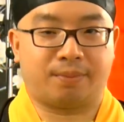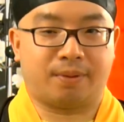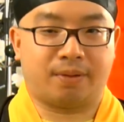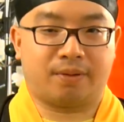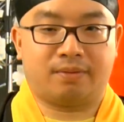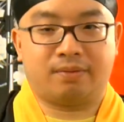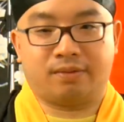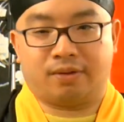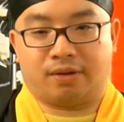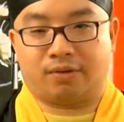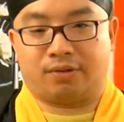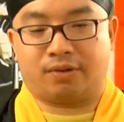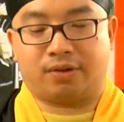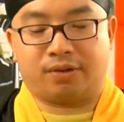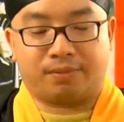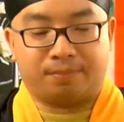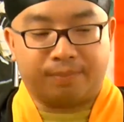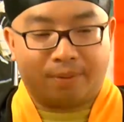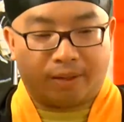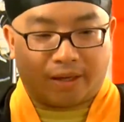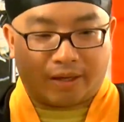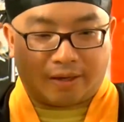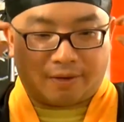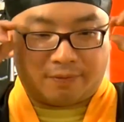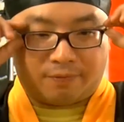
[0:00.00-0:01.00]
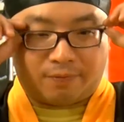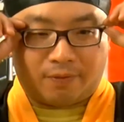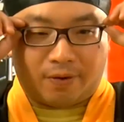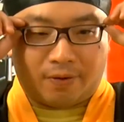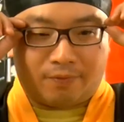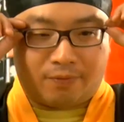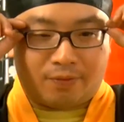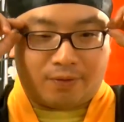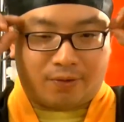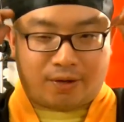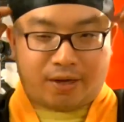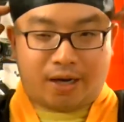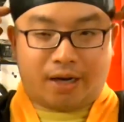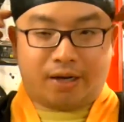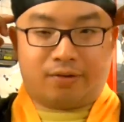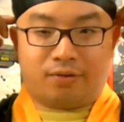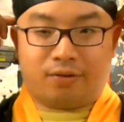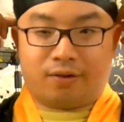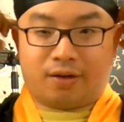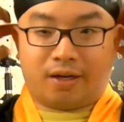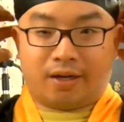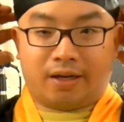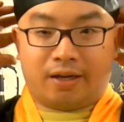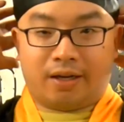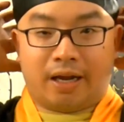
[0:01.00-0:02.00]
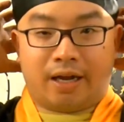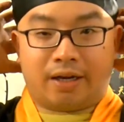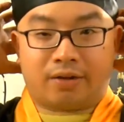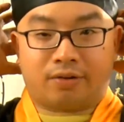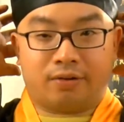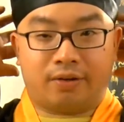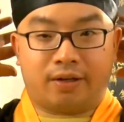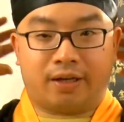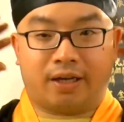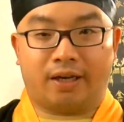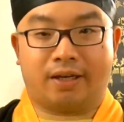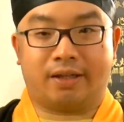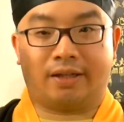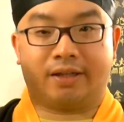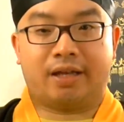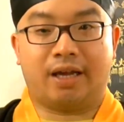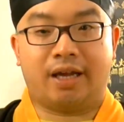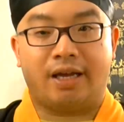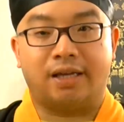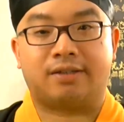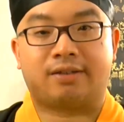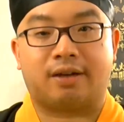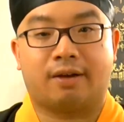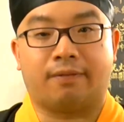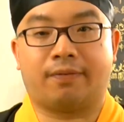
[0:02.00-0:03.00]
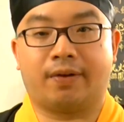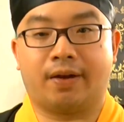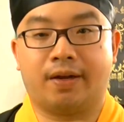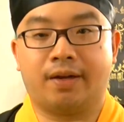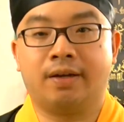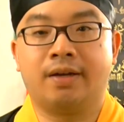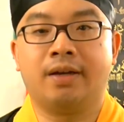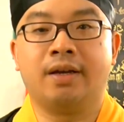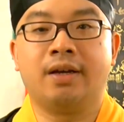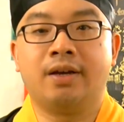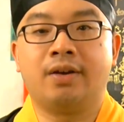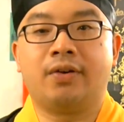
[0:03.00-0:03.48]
but just making it fun for you guys so you can actually get a taste of it.